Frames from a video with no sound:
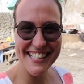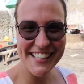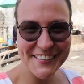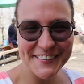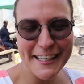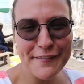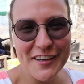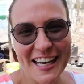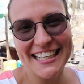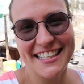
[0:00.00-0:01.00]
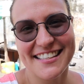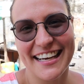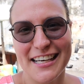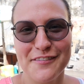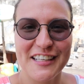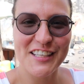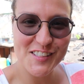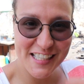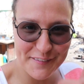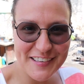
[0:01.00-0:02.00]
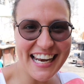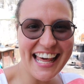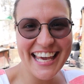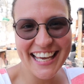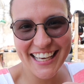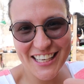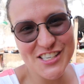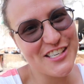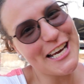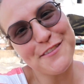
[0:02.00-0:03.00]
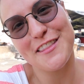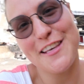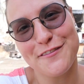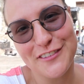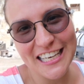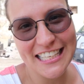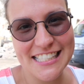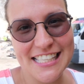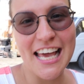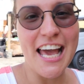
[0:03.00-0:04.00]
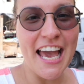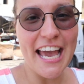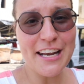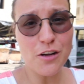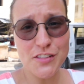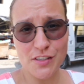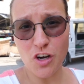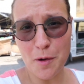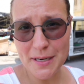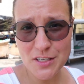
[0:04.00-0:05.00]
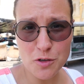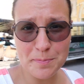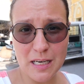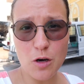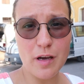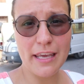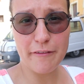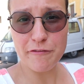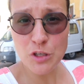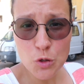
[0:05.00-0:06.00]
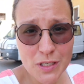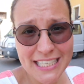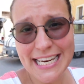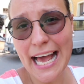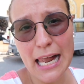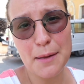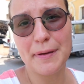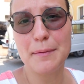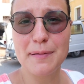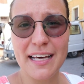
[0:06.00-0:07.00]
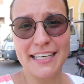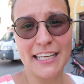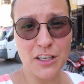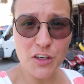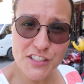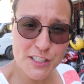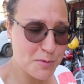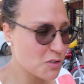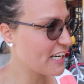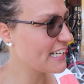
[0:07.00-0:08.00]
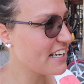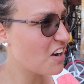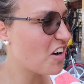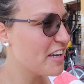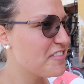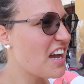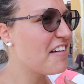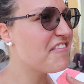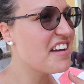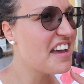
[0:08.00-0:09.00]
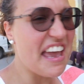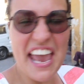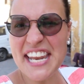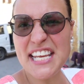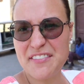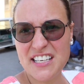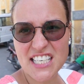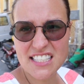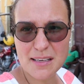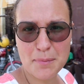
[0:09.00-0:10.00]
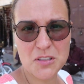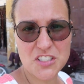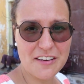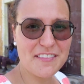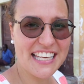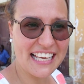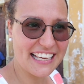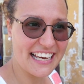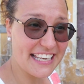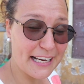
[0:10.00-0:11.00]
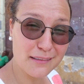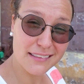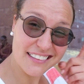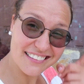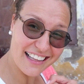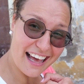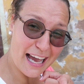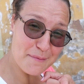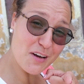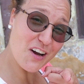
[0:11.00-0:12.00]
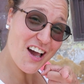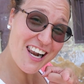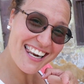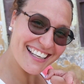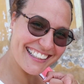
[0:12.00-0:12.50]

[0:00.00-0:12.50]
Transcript: So, if you like this kind of videos, give it a like, share it with your friends, and also comment down below if you need help in planning your trip to Kenya, or if you have any questions about traveling in Kenya. I'm your girl.